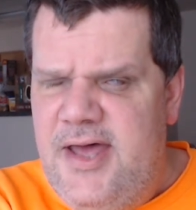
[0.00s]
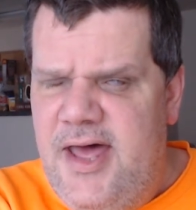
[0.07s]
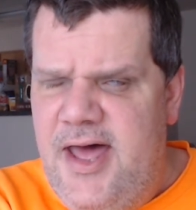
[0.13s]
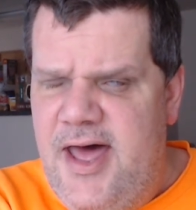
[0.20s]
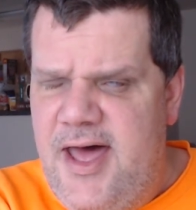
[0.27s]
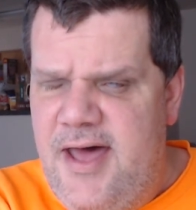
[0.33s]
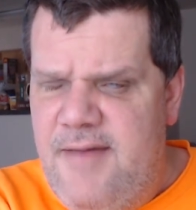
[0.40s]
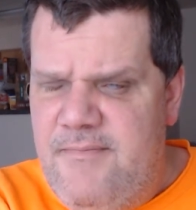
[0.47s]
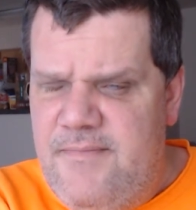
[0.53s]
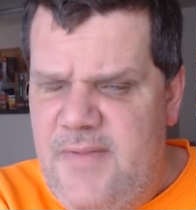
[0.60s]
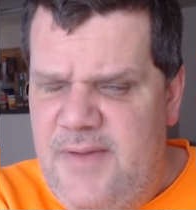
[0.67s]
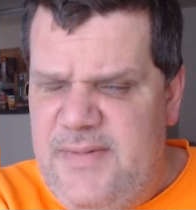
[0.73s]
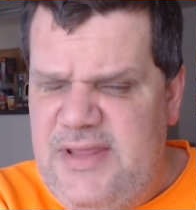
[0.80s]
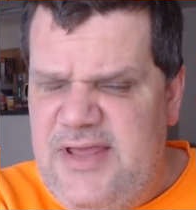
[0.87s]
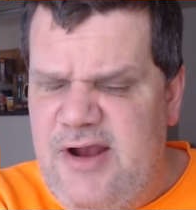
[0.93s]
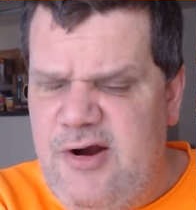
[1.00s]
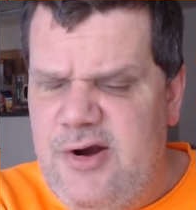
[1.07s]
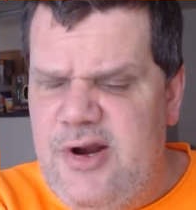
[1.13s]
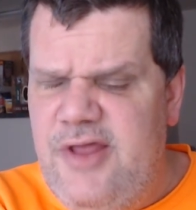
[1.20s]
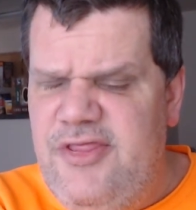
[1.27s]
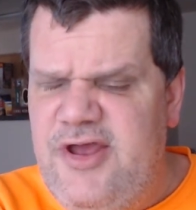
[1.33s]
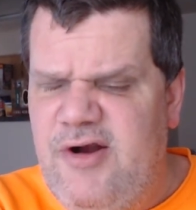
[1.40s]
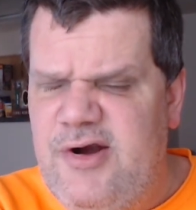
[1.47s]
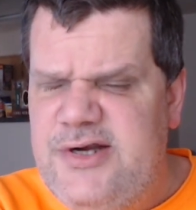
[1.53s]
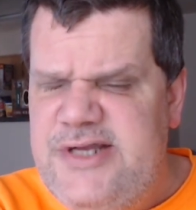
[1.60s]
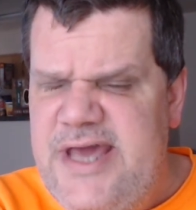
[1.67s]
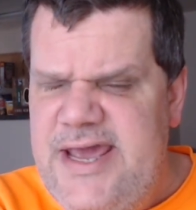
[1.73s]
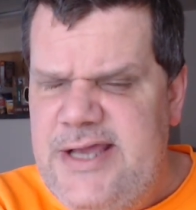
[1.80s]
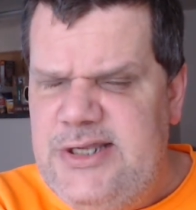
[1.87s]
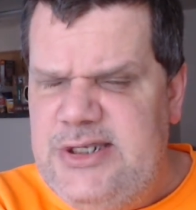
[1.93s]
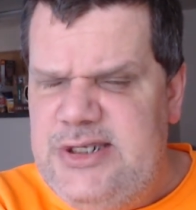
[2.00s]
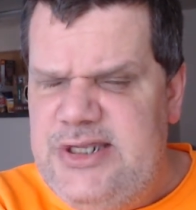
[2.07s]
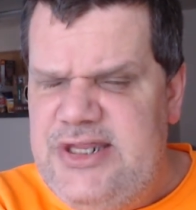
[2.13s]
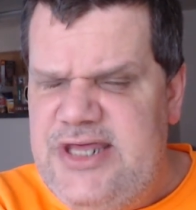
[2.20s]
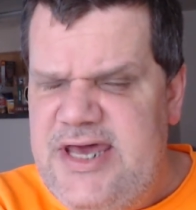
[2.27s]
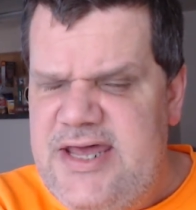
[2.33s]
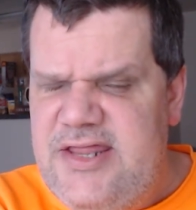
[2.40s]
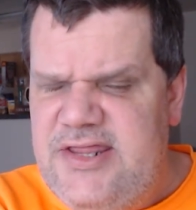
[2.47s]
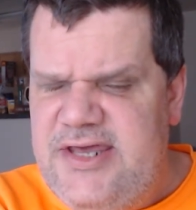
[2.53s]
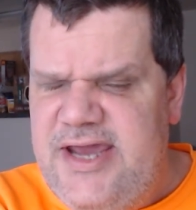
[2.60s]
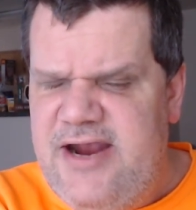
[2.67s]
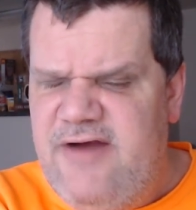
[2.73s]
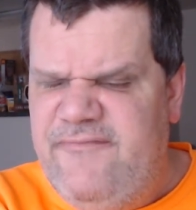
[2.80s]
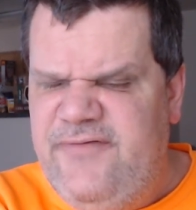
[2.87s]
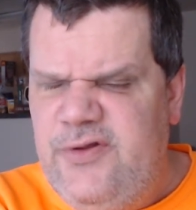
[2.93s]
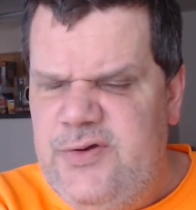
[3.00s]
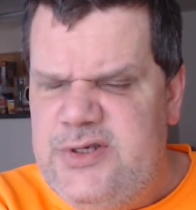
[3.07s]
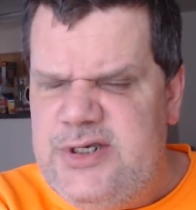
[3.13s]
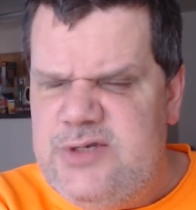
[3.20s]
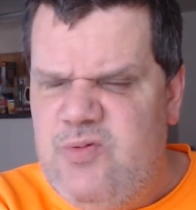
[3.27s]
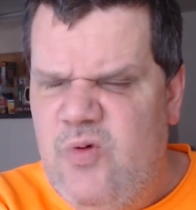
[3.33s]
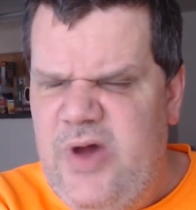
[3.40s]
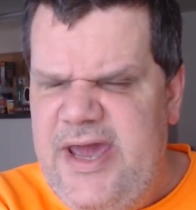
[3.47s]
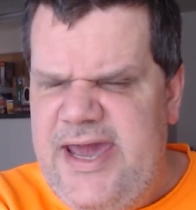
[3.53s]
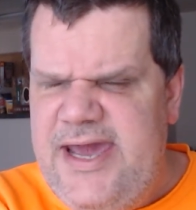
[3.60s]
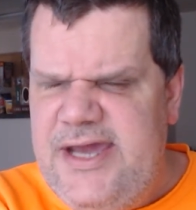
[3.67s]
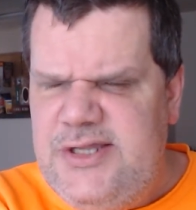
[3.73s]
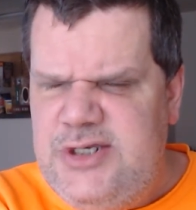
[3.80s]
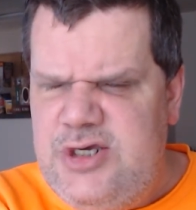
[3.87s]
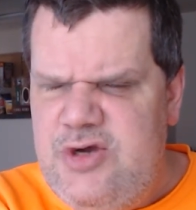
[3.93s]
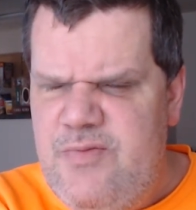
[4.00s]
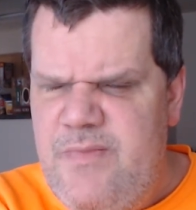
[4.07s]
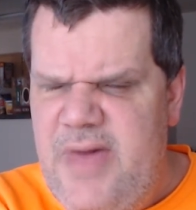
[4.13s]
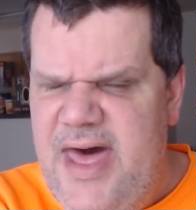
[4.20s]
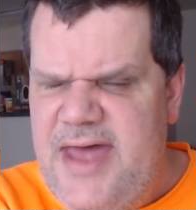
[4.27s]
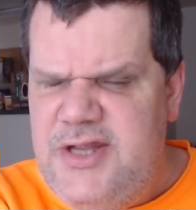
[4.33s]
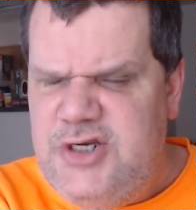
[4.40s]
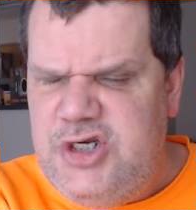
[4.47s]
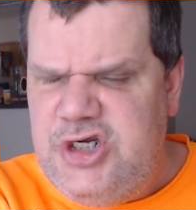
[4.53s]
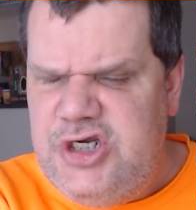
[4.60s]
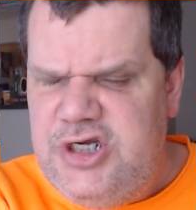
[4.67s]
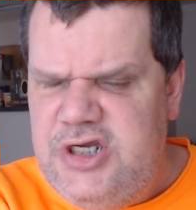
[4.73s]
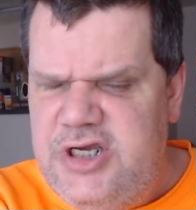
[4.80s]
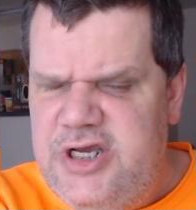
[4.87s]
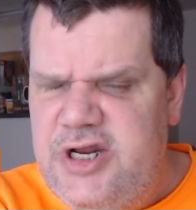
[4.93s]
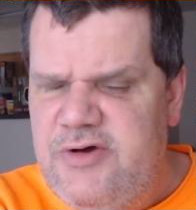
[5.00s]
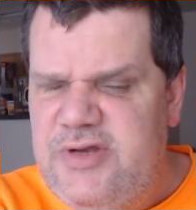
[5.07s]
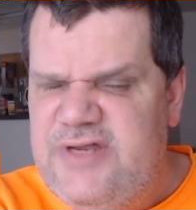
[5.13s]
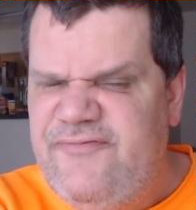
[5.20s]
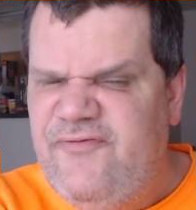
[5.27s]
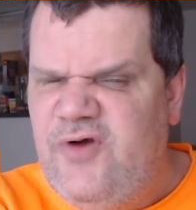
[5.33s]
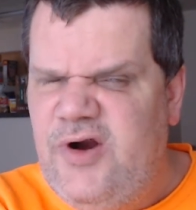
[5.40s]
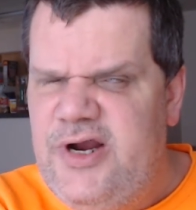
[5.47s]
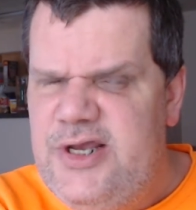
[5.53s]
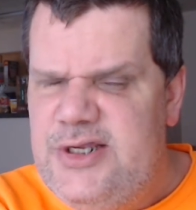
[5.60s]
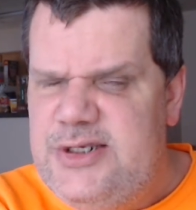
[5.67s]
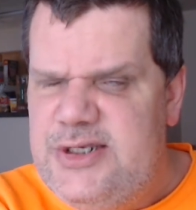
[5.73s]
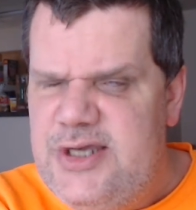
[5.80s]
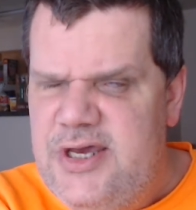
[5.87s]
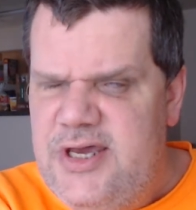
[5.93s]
I mean, there are tanks that the airflow is just way too much, you know, as far as